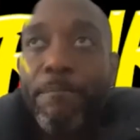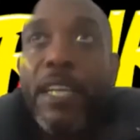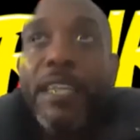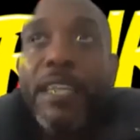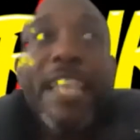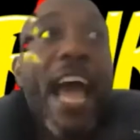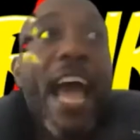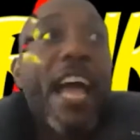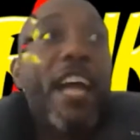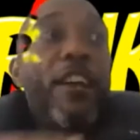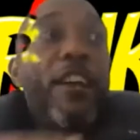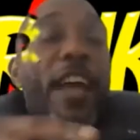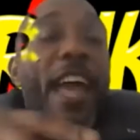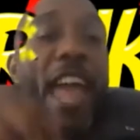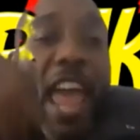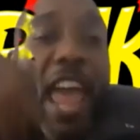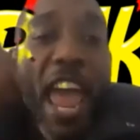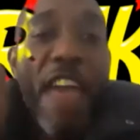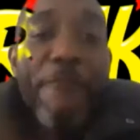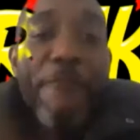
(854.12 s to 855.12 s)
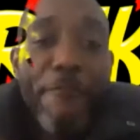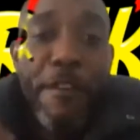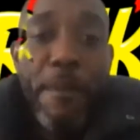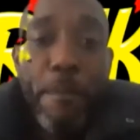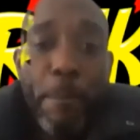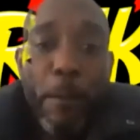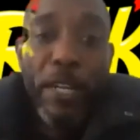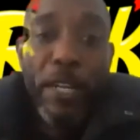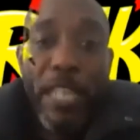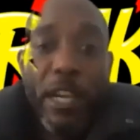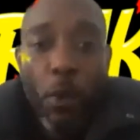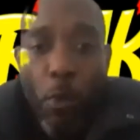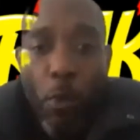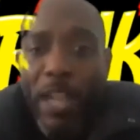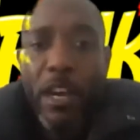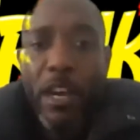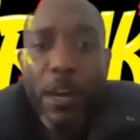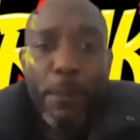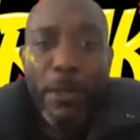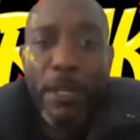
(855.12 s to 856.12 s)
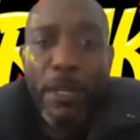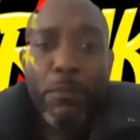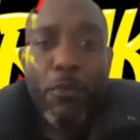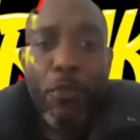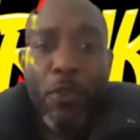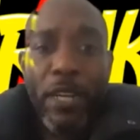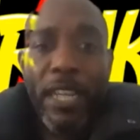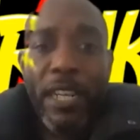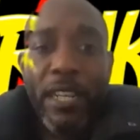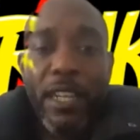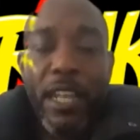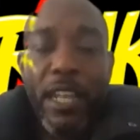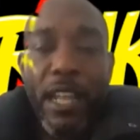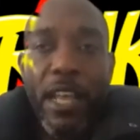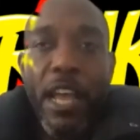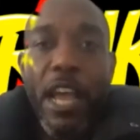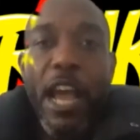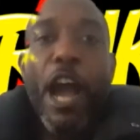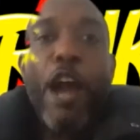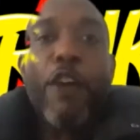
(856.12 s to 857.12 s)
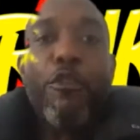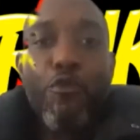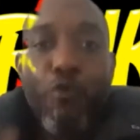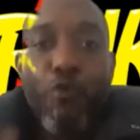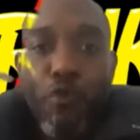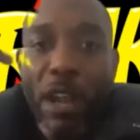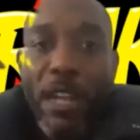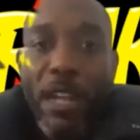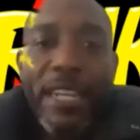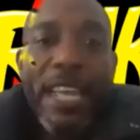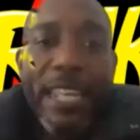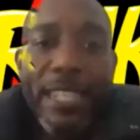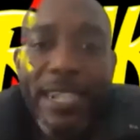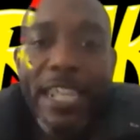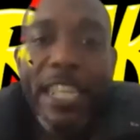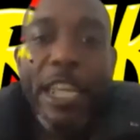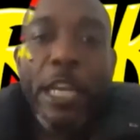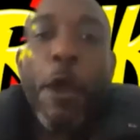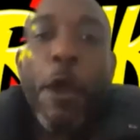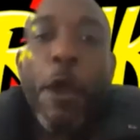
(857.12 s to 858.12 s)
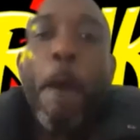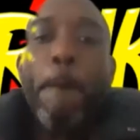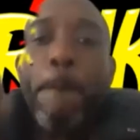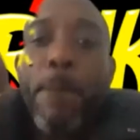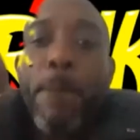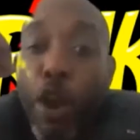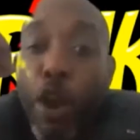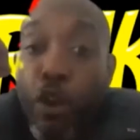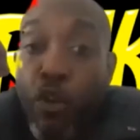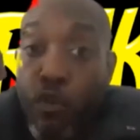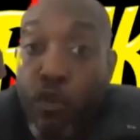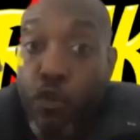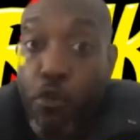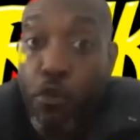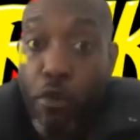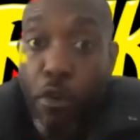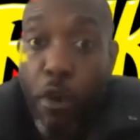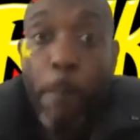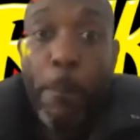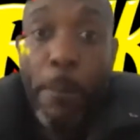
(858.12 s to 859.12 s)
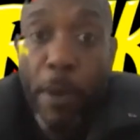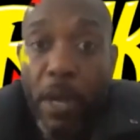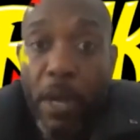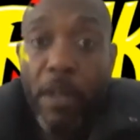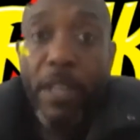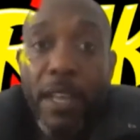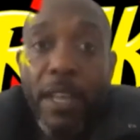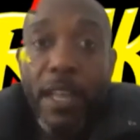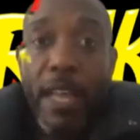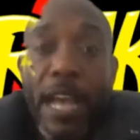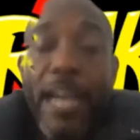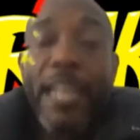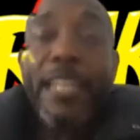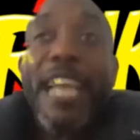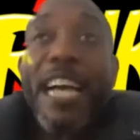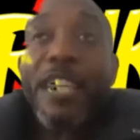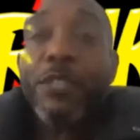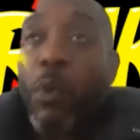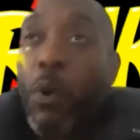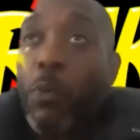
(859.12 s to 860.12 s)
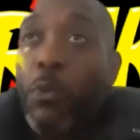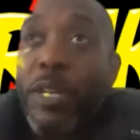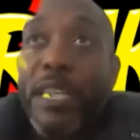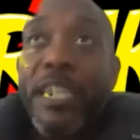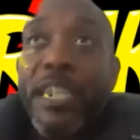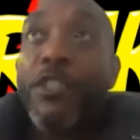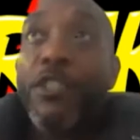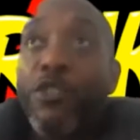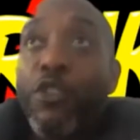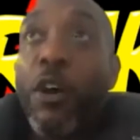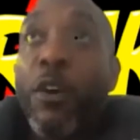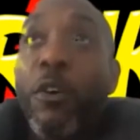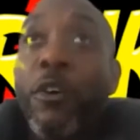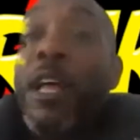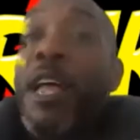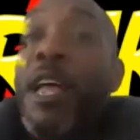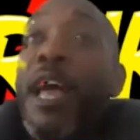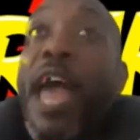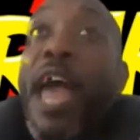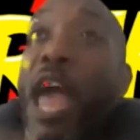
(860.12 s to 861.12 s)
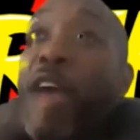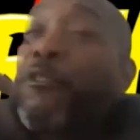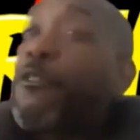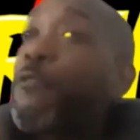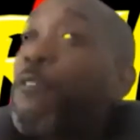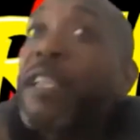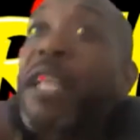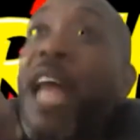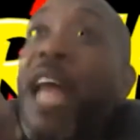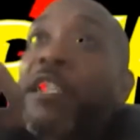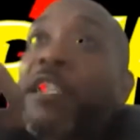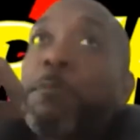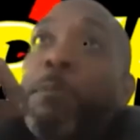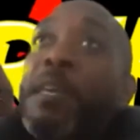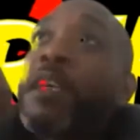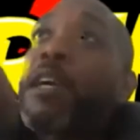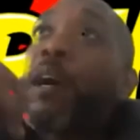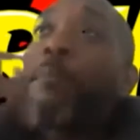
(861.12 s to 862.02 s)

that everybody can wake up in the morning and run their thing proper. And that's what we need, John. Everything that I speak